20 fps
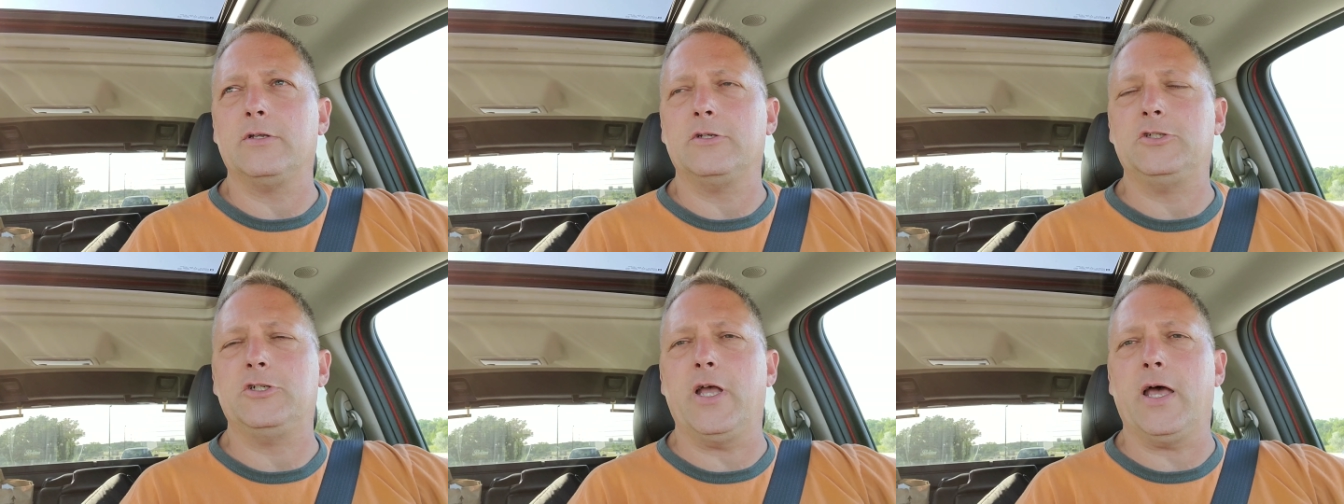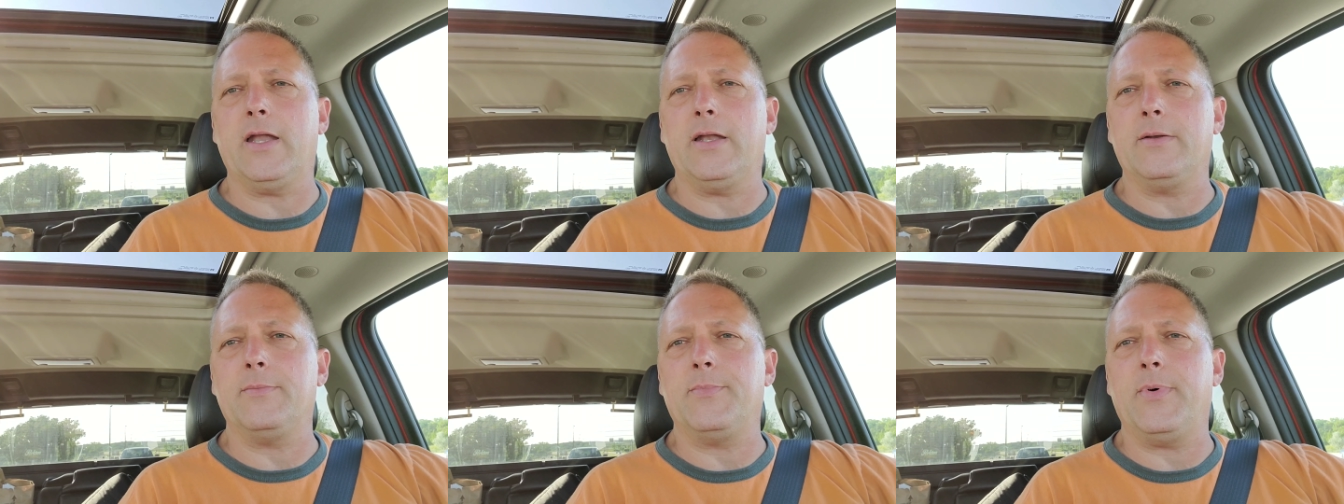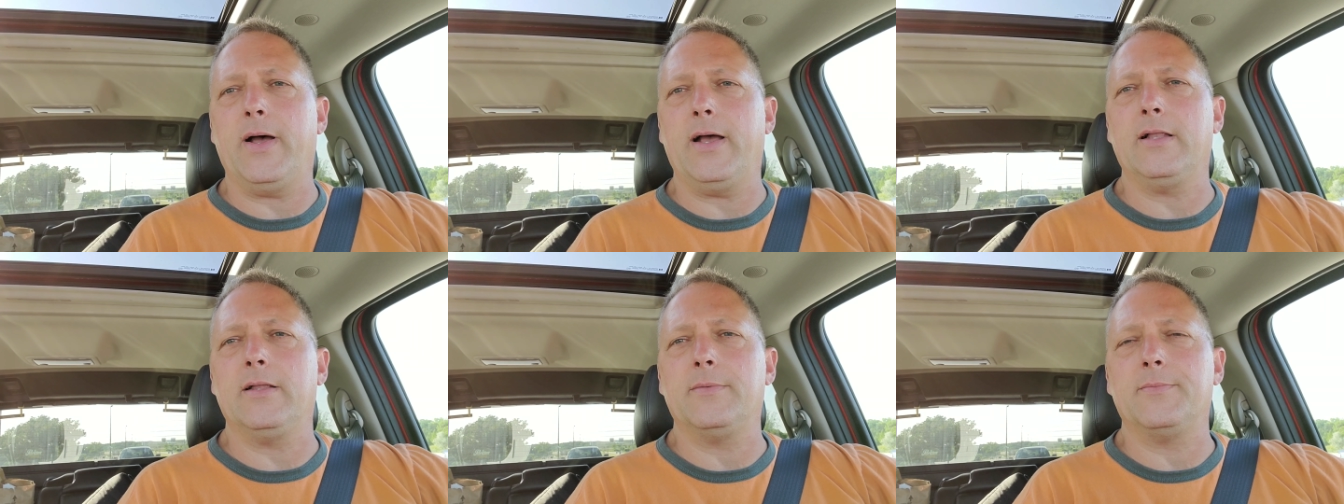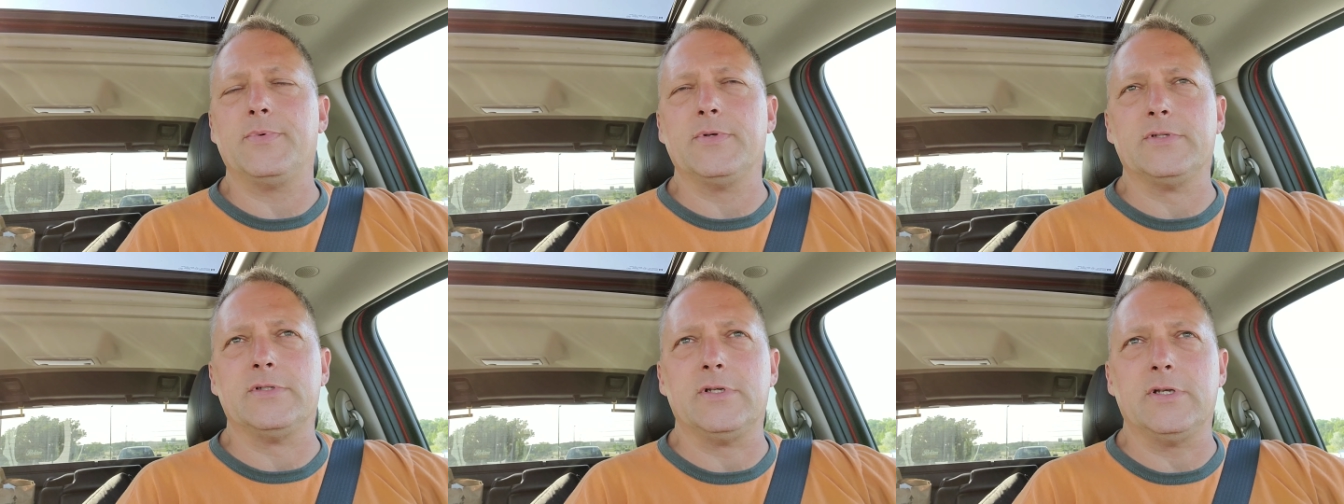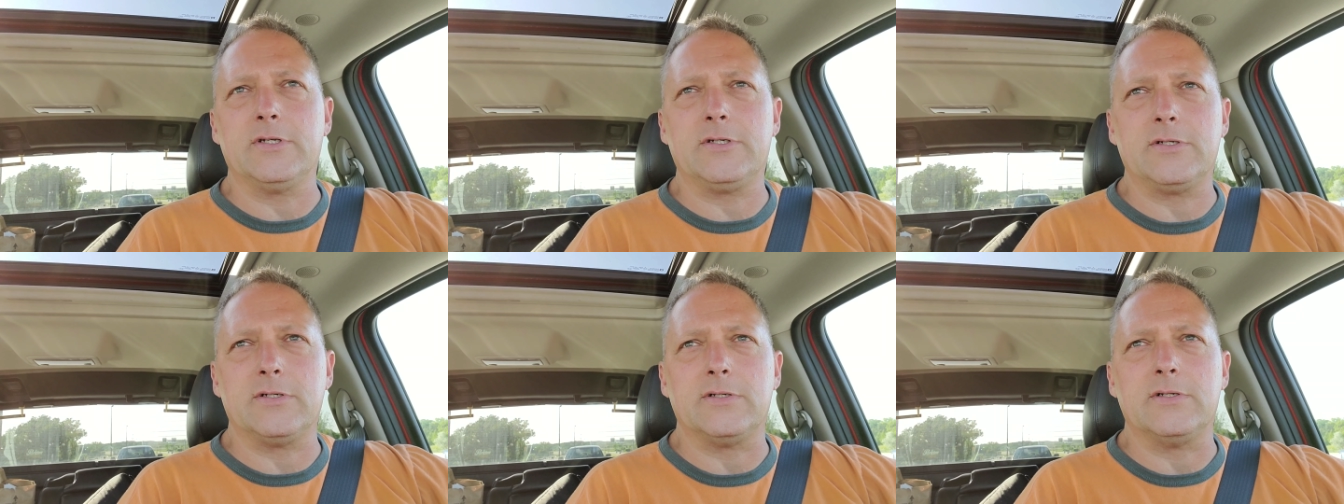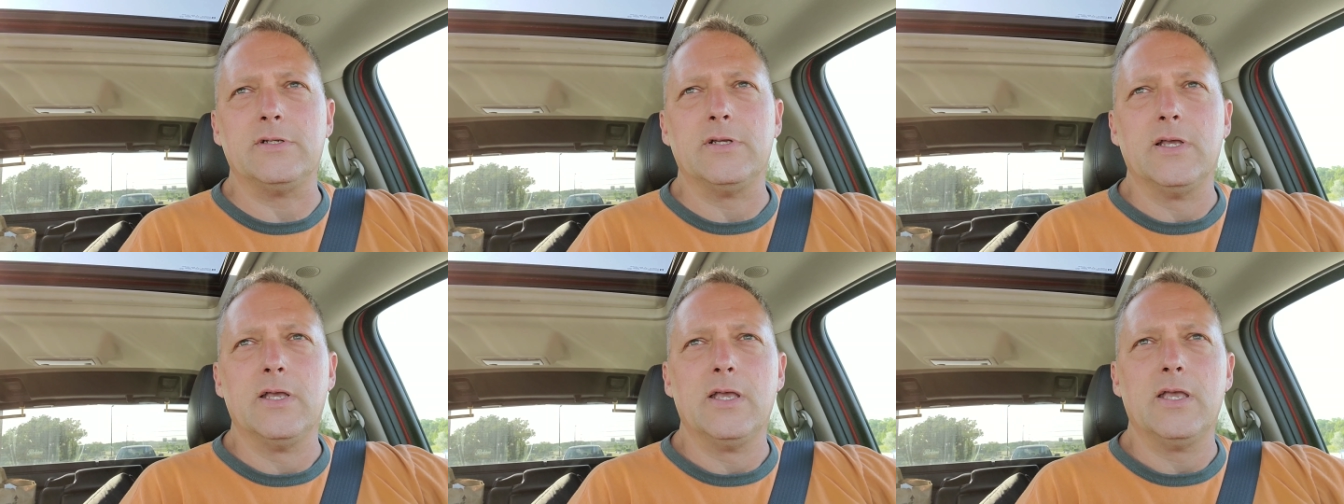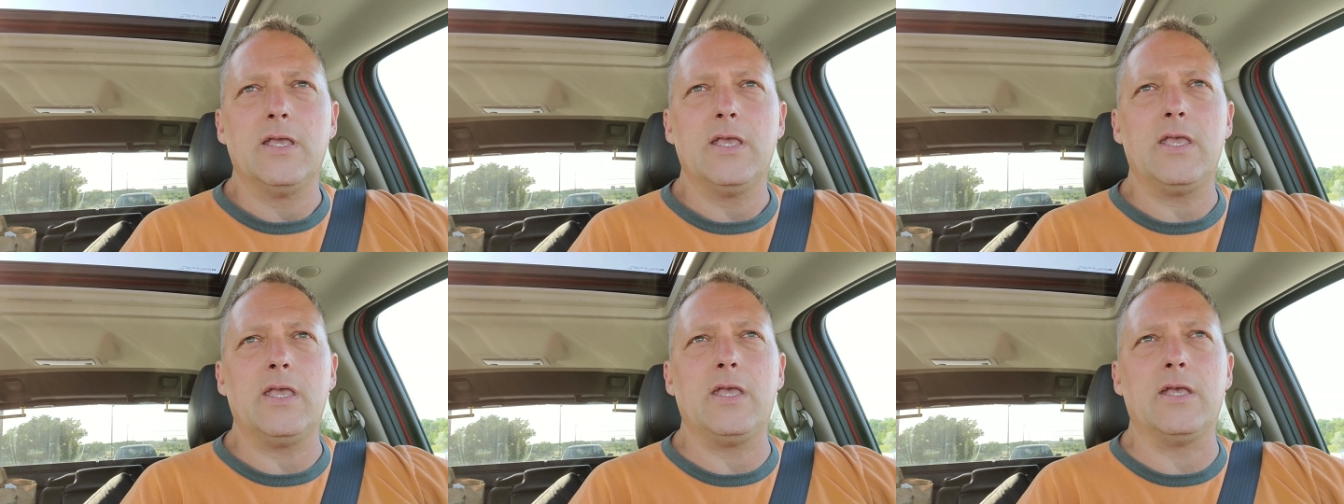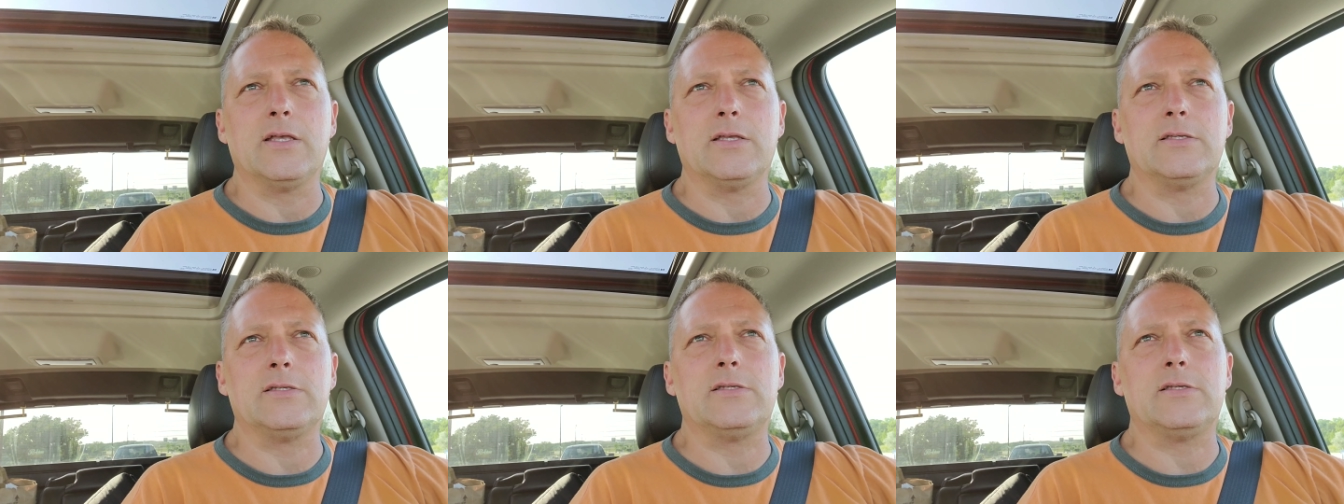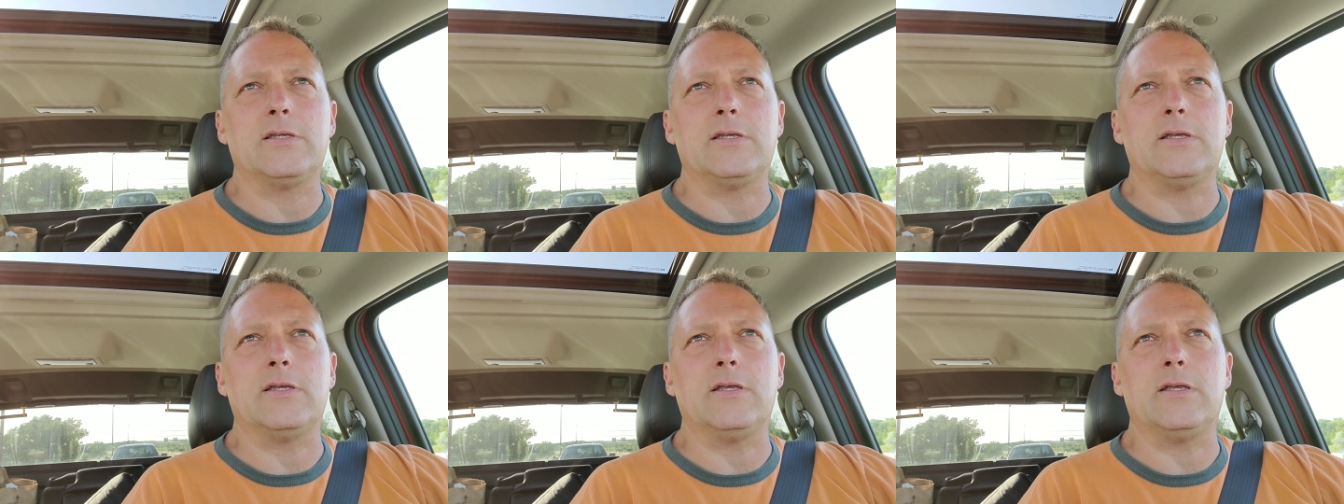jet pilot position is